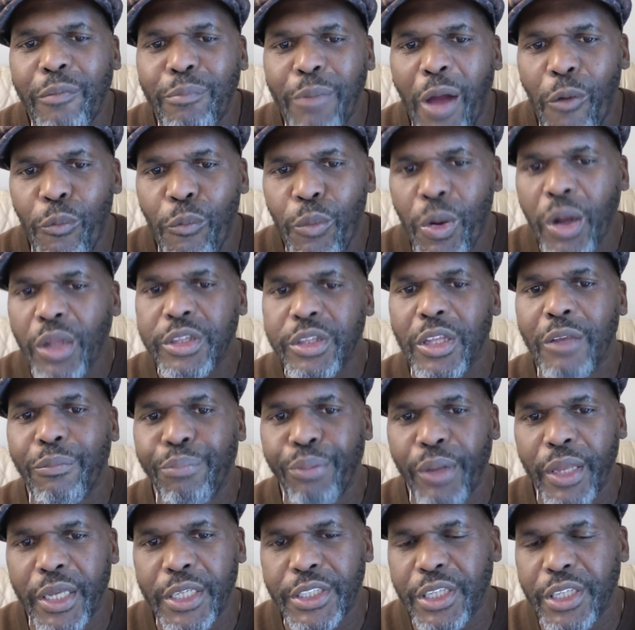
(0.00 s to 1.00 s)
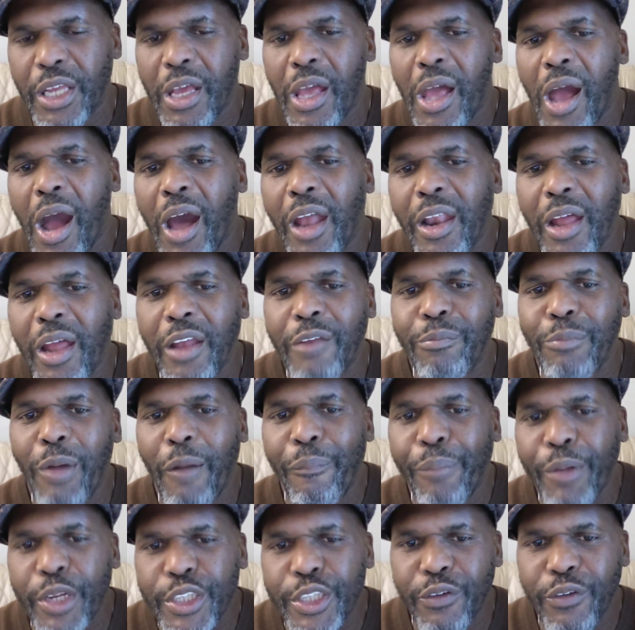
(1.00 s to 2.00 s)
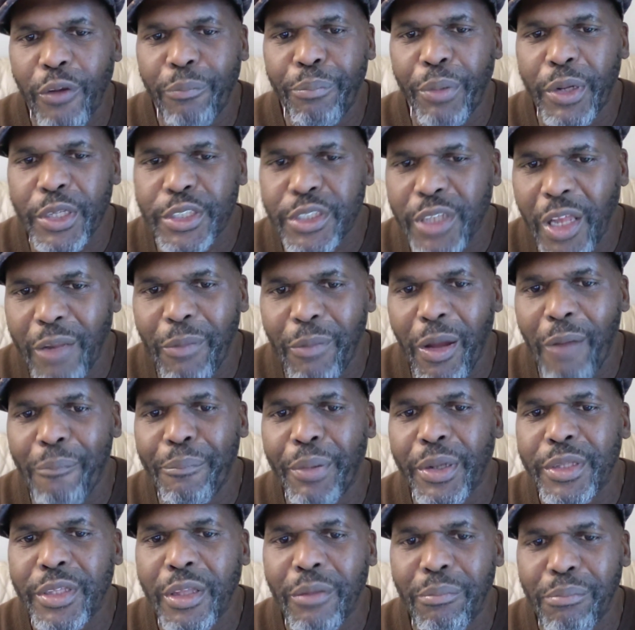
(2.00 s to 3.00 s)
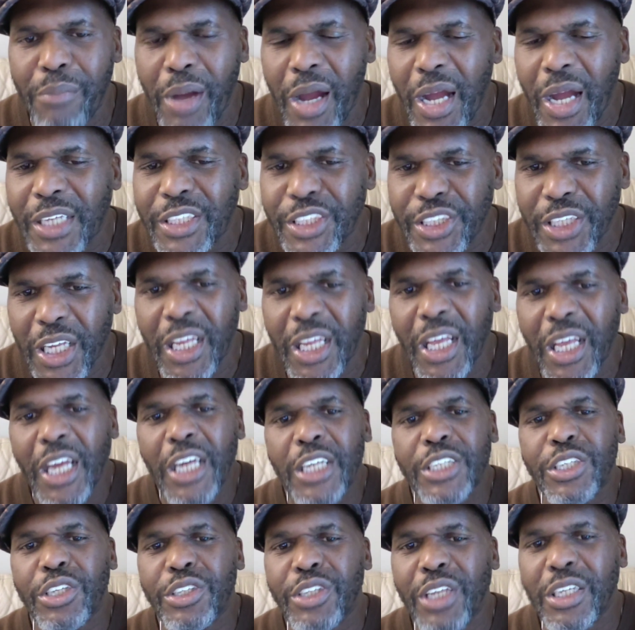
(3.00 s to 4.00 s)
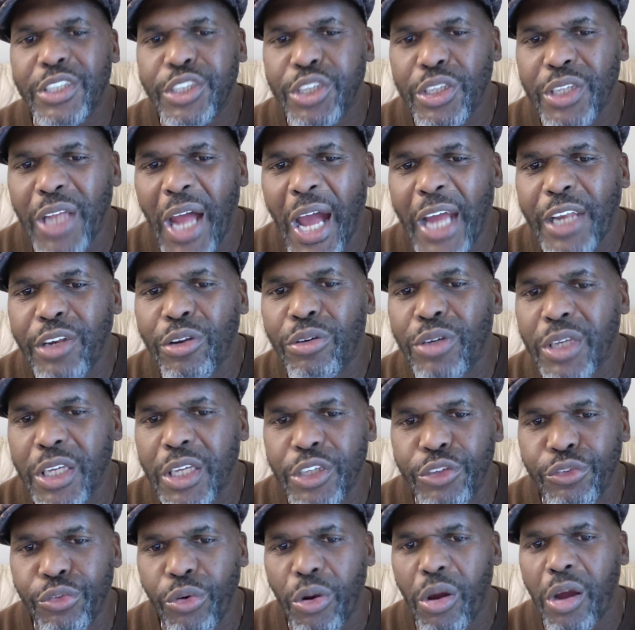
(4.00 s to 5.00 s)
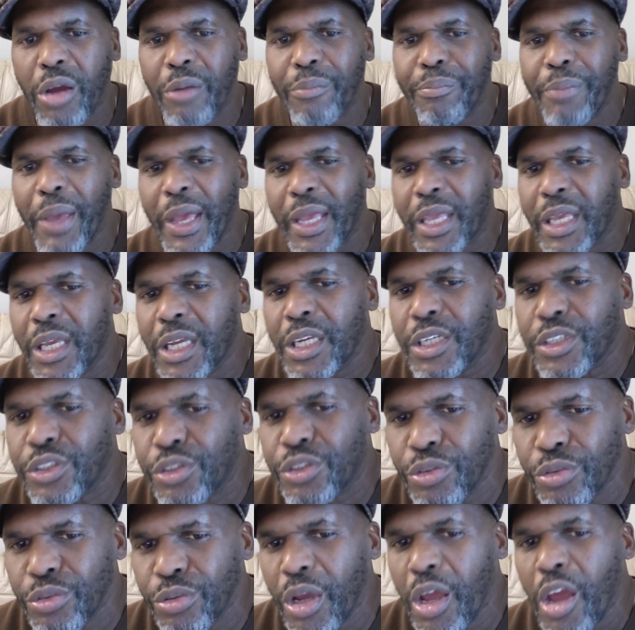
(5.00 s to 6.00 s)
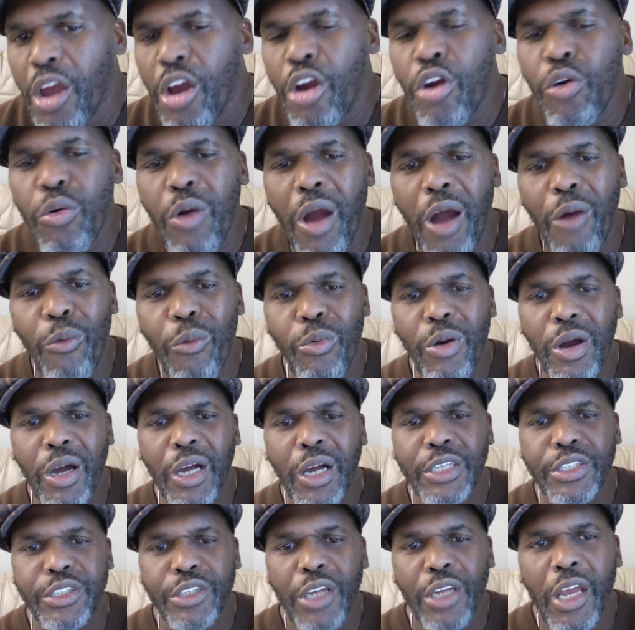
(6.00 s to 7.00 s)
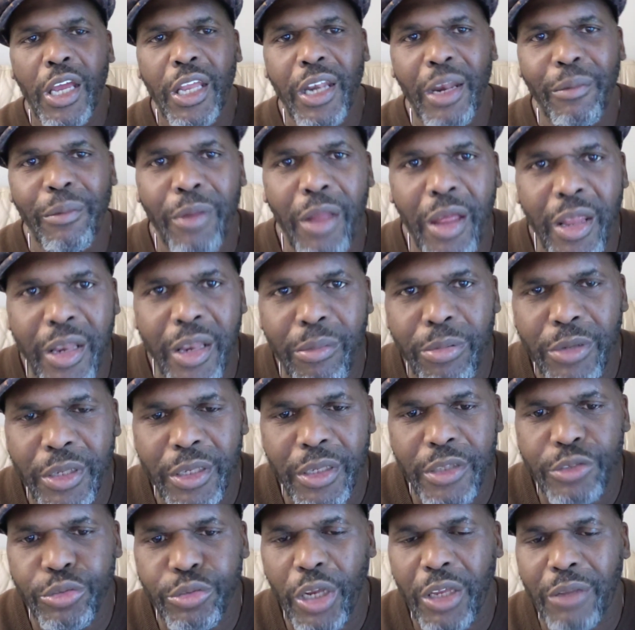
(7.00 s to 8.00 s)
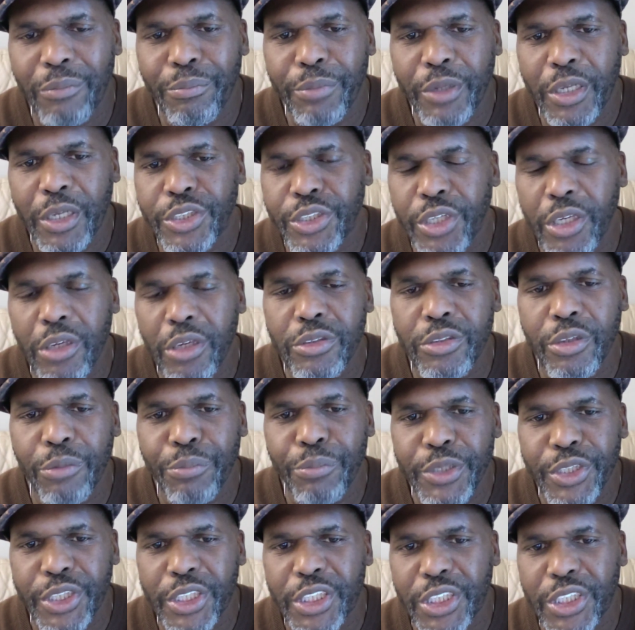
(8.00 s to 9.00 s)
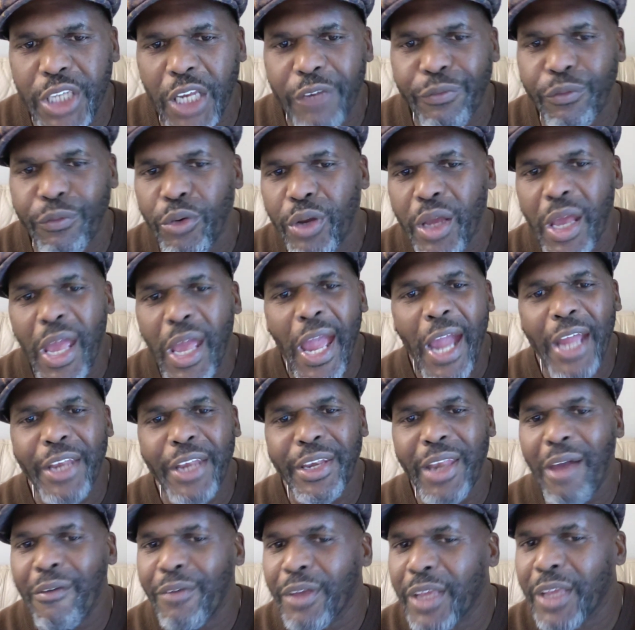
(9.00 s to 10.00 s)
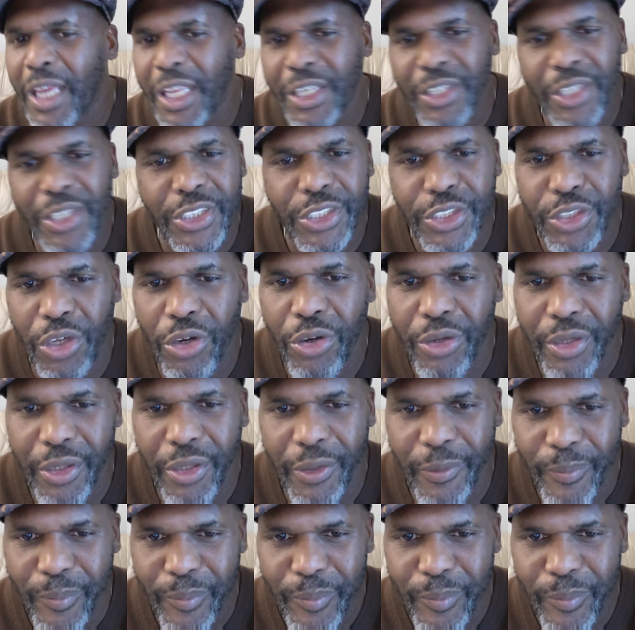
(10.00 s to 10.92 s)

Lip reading: of my wealthy place, out of my place of abundance, out of my abundant mindset, so that I don't get drawn back into who I was, so I can continue to be successful in navigating this journey.